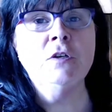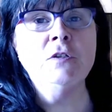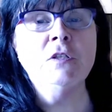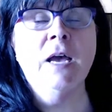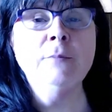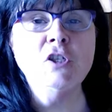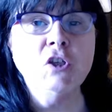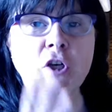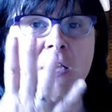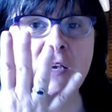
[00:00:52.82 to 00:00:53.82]
I'm just going to
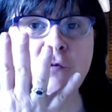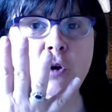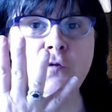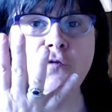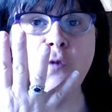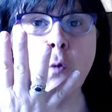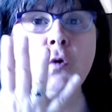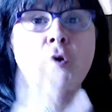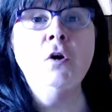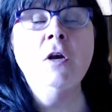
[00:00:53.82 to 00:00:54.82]
give you
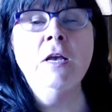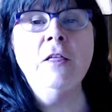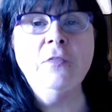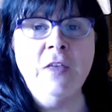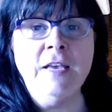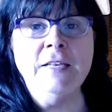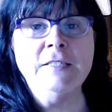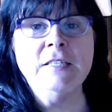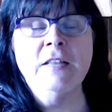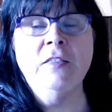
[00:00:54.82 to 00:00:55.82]
4 things
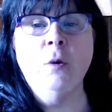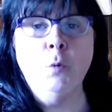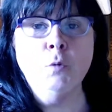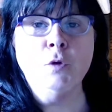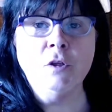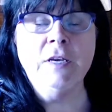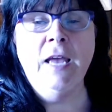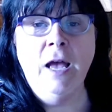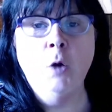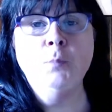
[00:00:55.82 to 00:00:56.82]
that will really
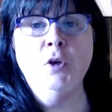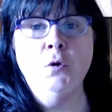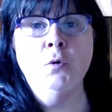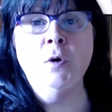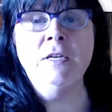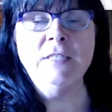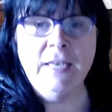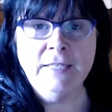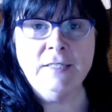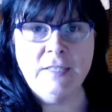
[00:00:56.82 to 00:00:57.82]
help you to get
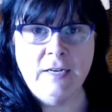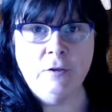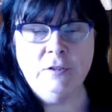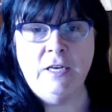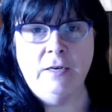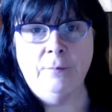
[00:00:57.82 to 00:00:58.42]
settled in.